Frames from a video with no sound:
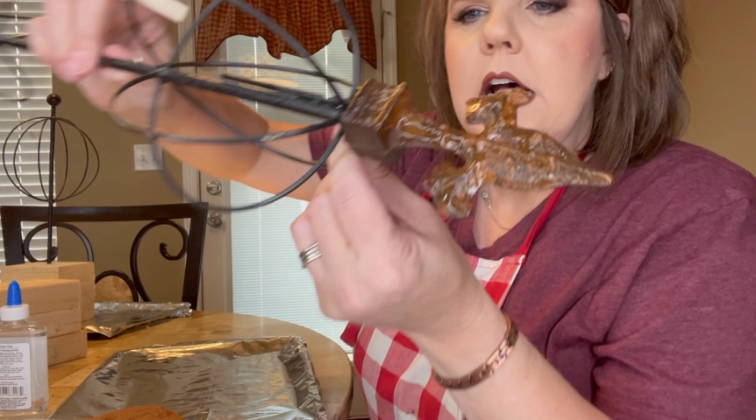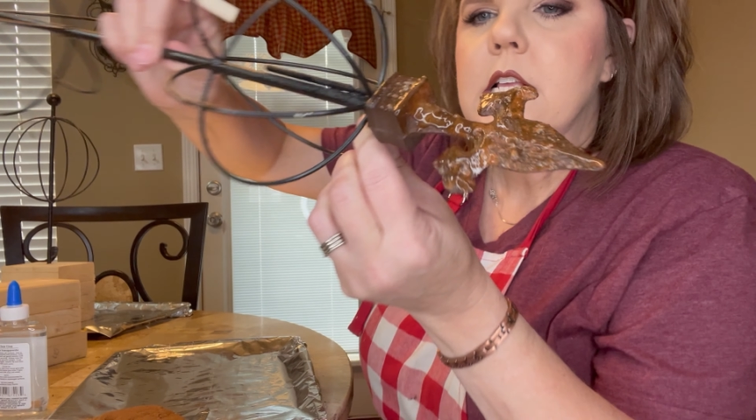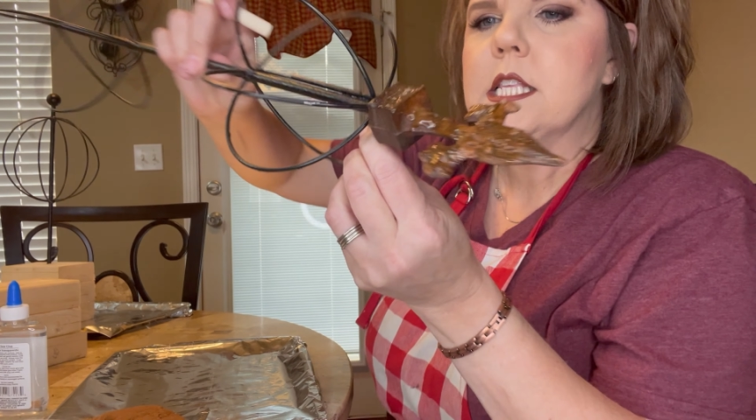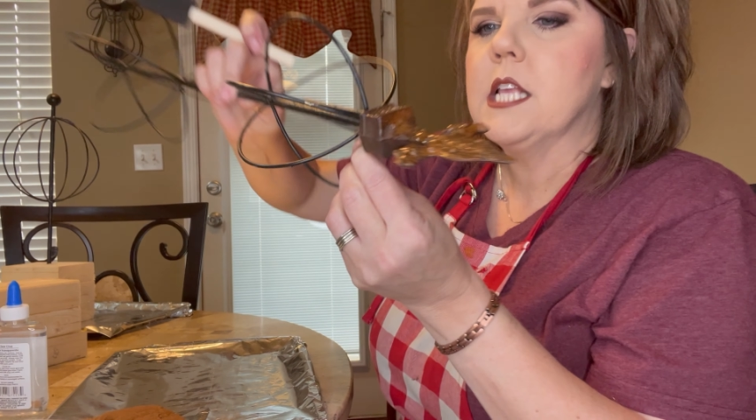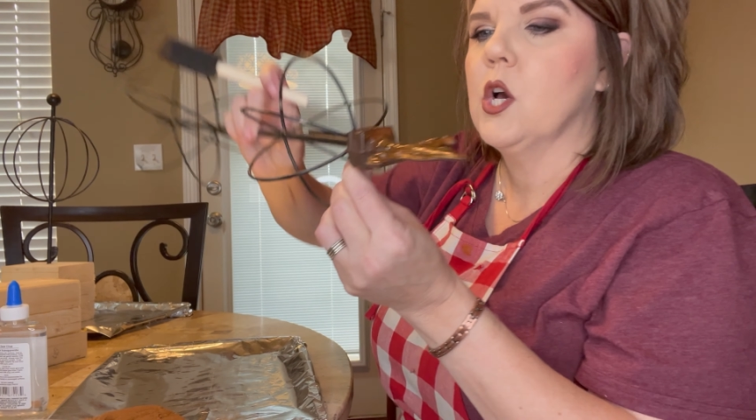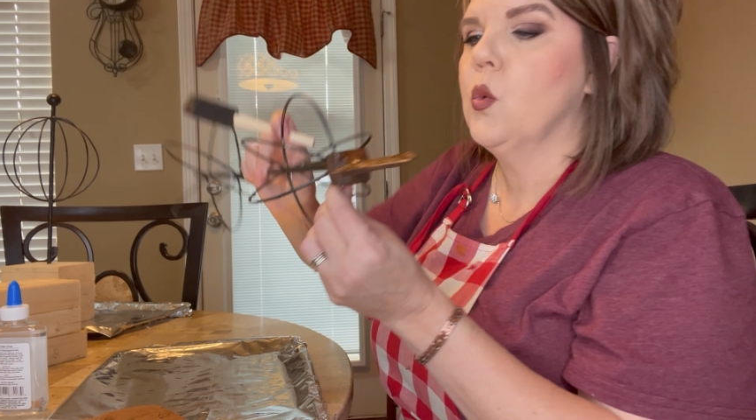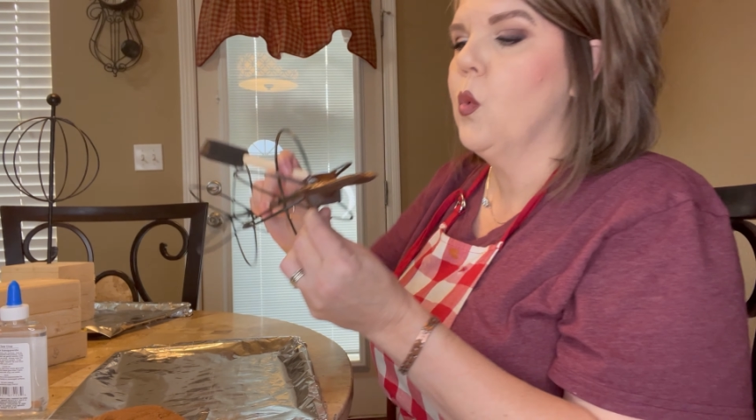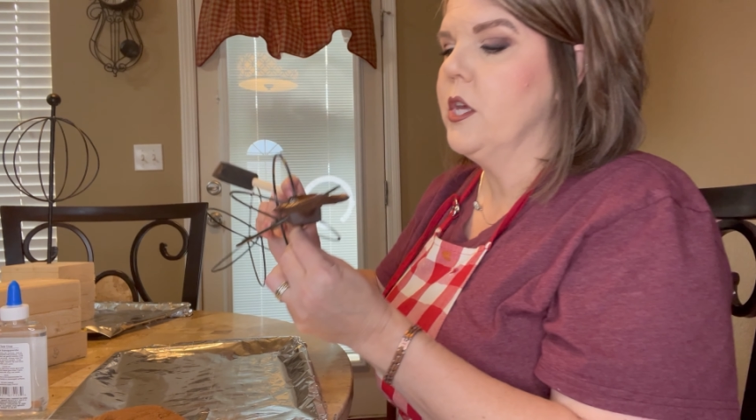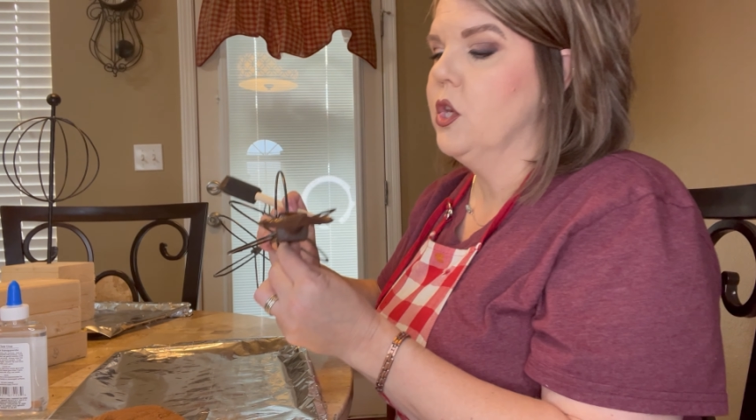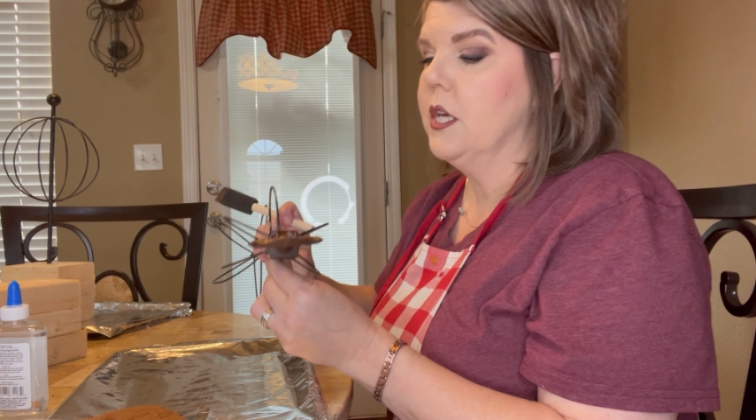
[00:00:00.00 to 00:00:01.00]
So
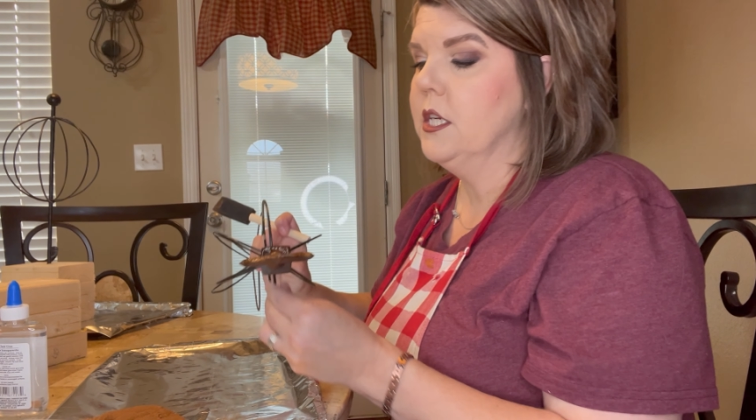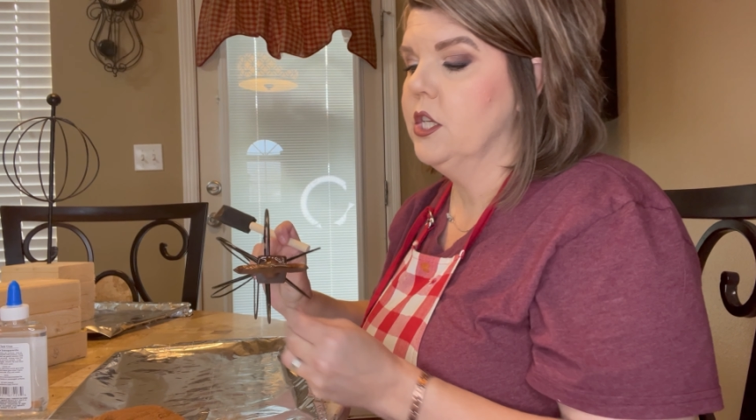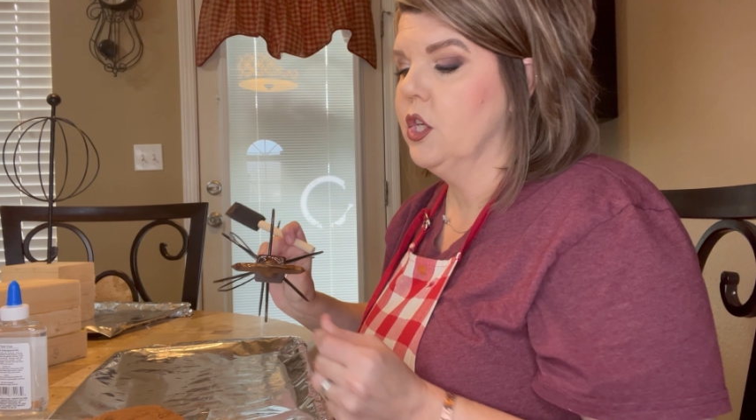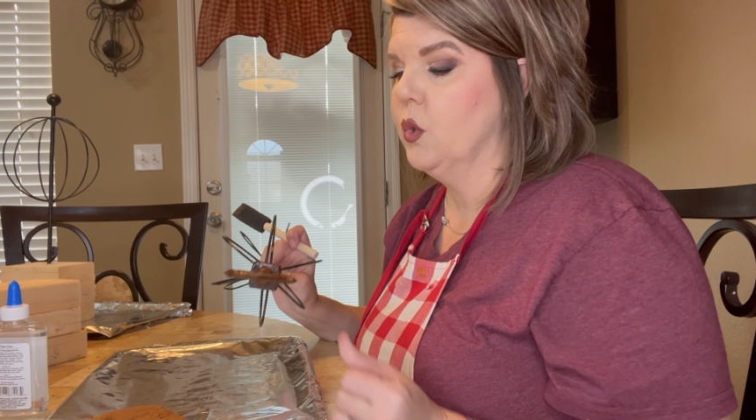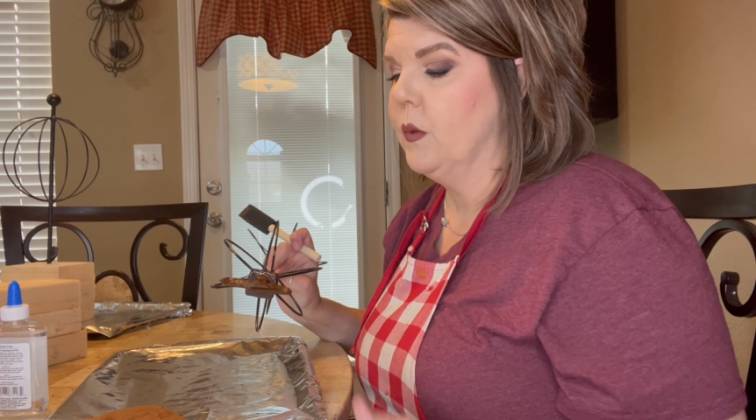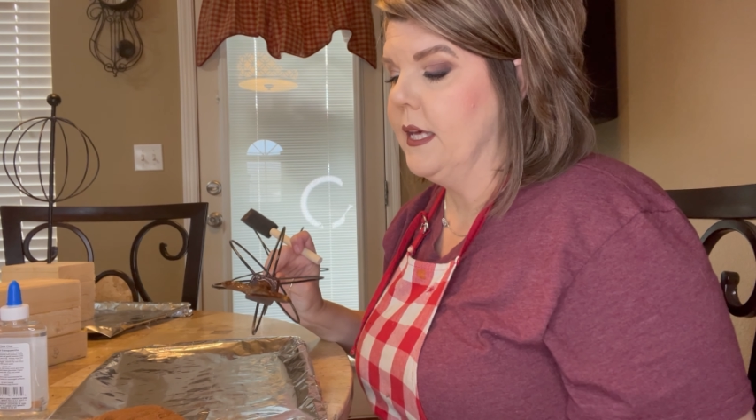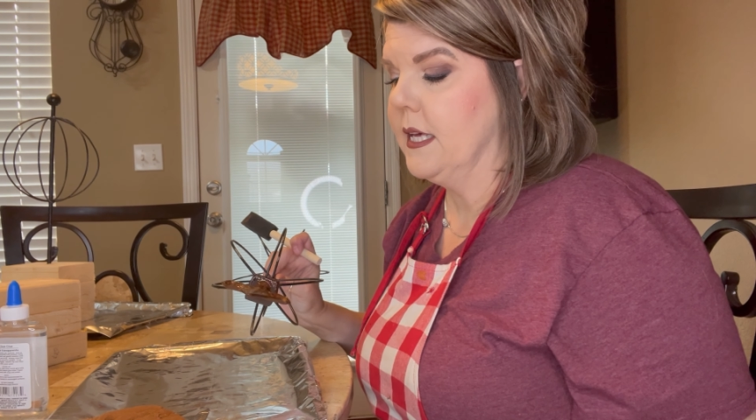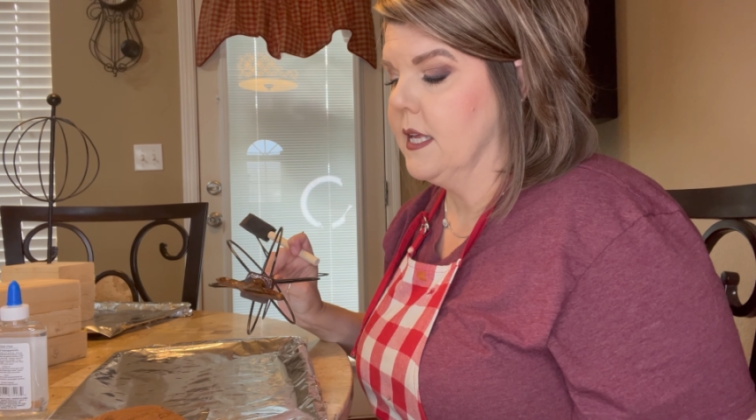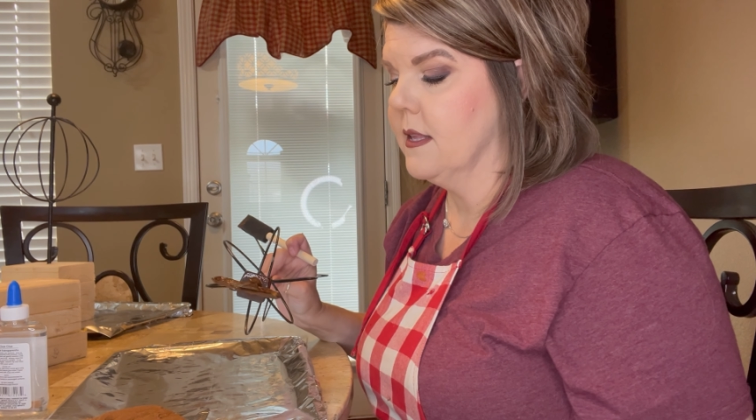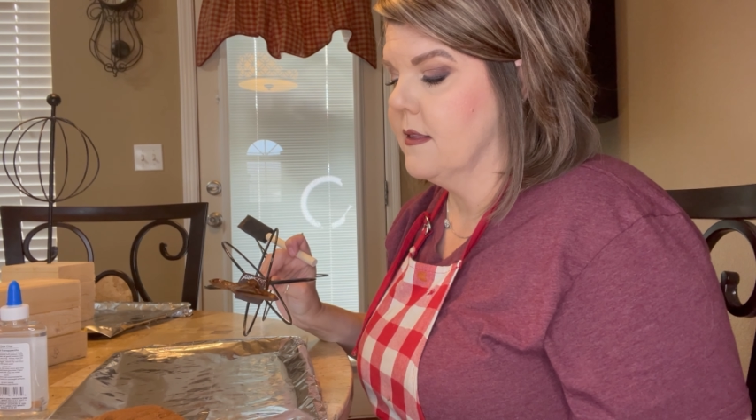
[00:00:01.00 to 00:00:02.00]
what you can do
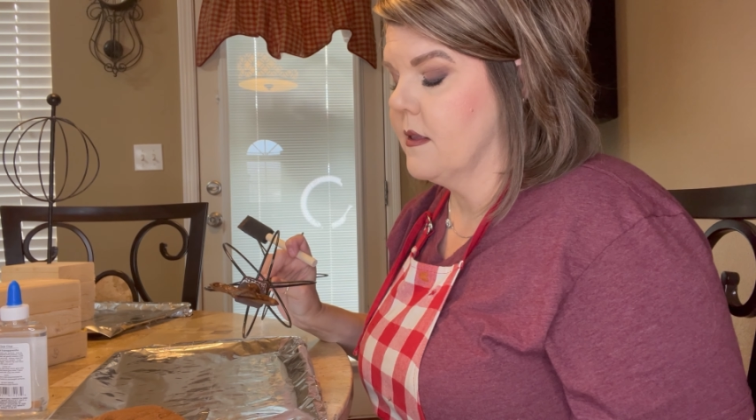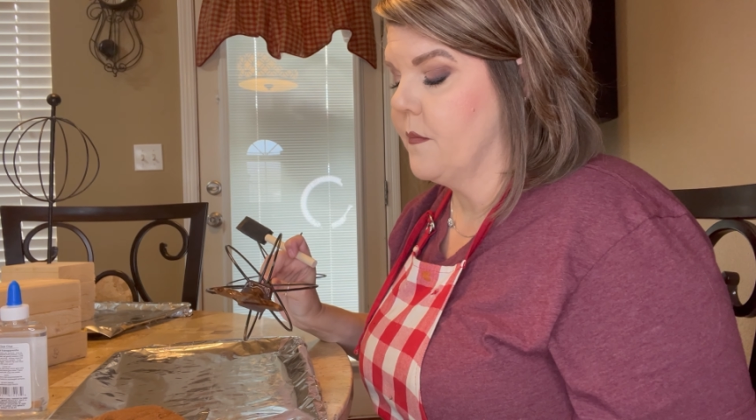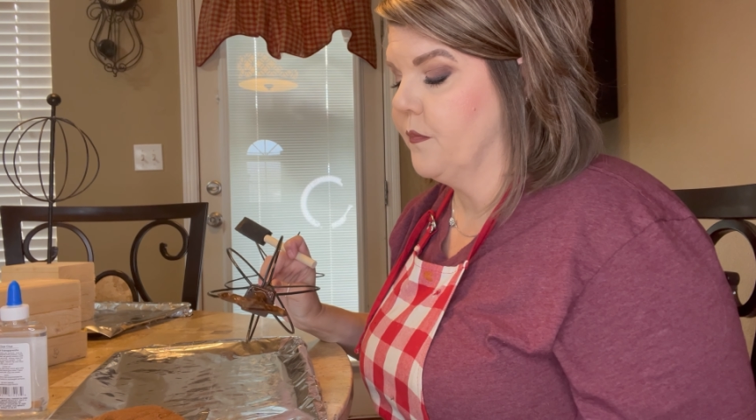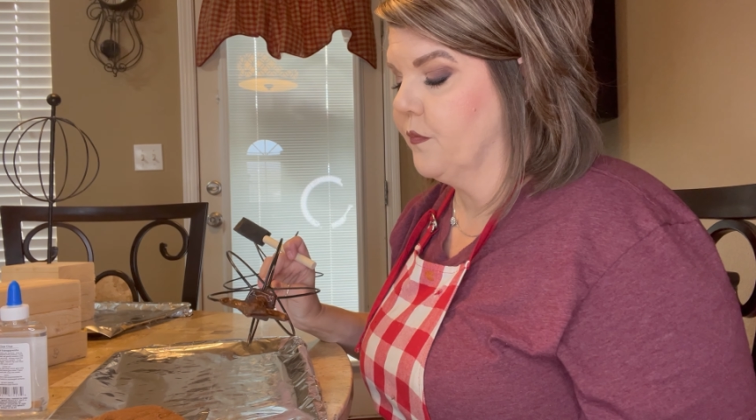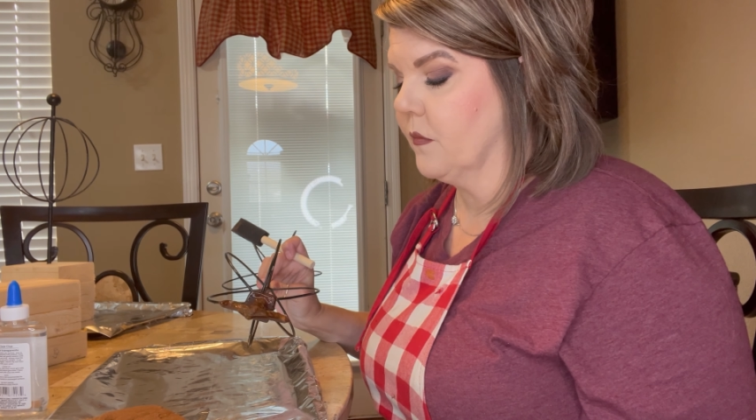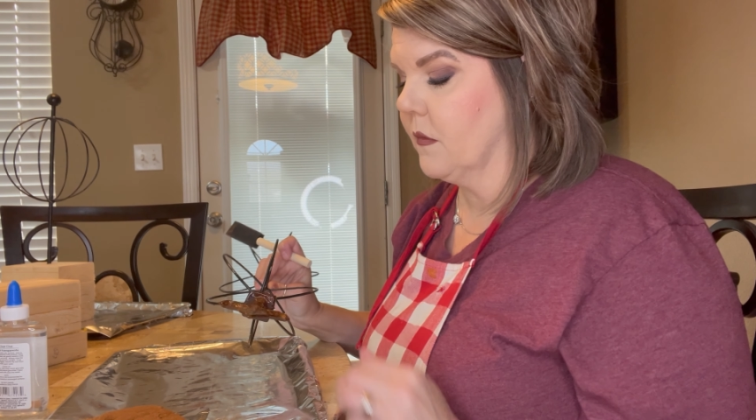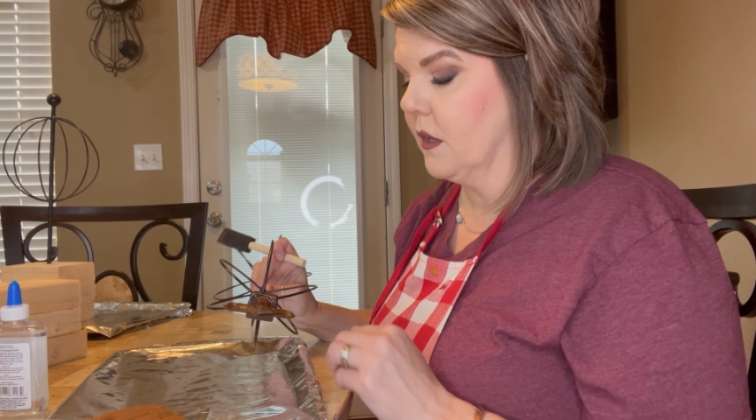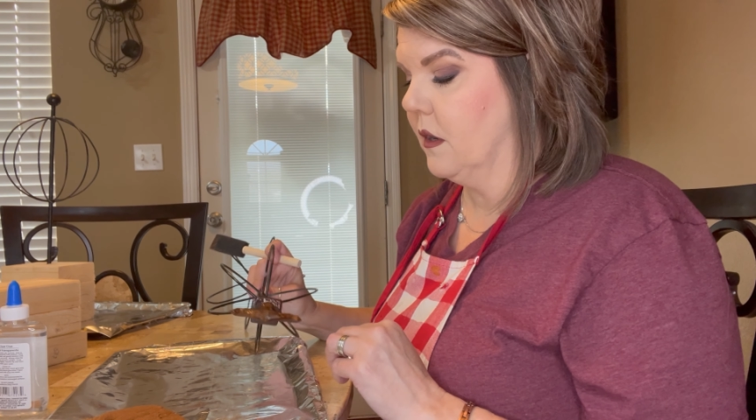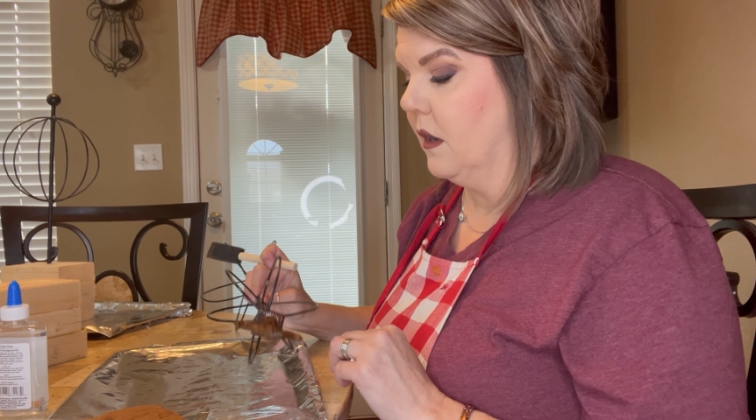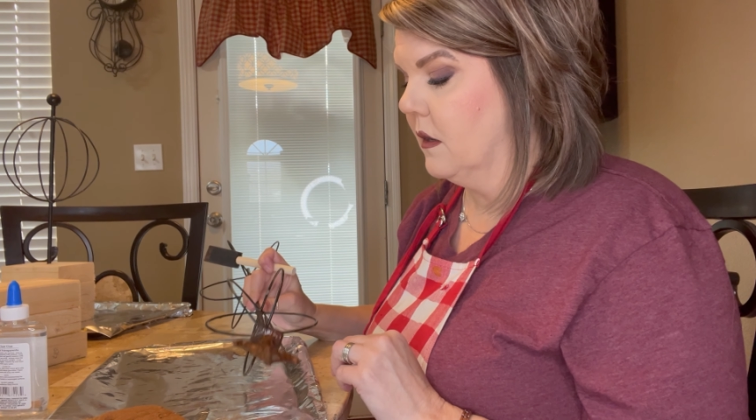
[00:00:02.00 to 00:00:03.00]
is,
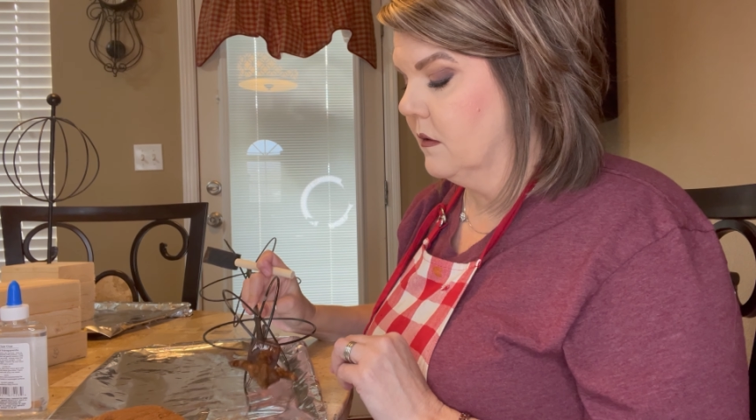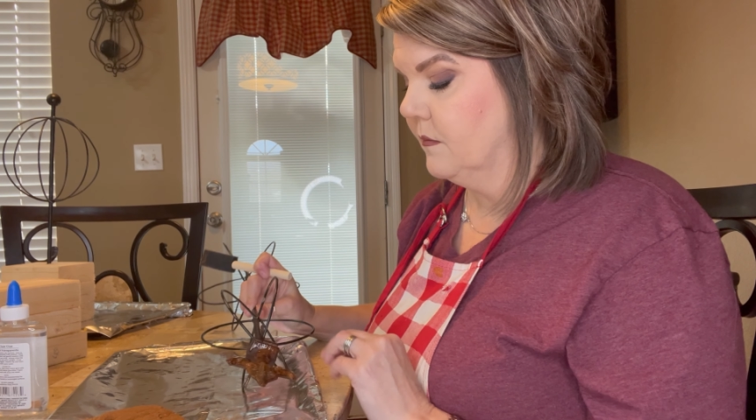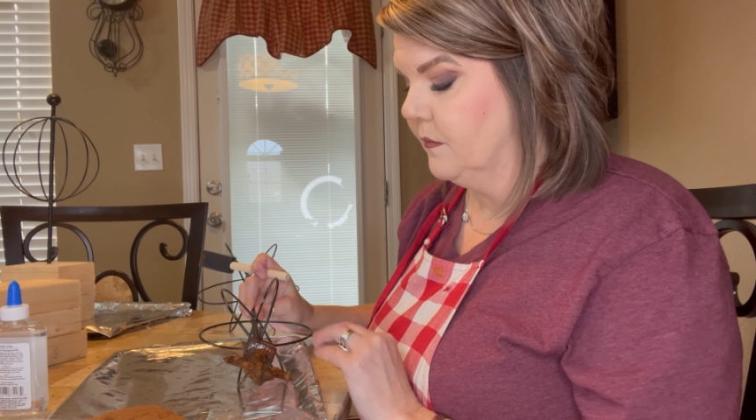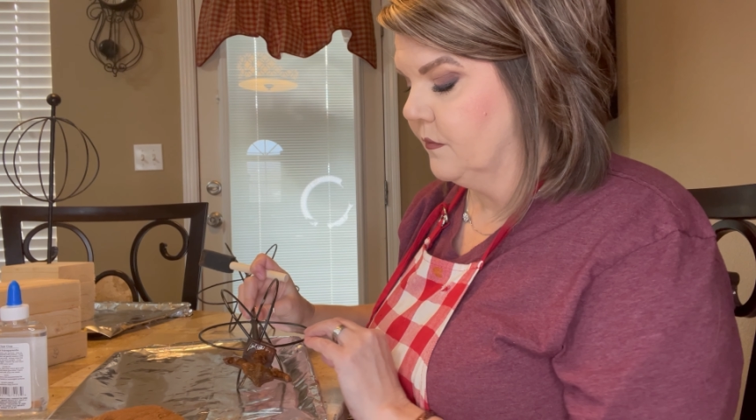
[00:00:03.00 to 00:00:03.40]
um,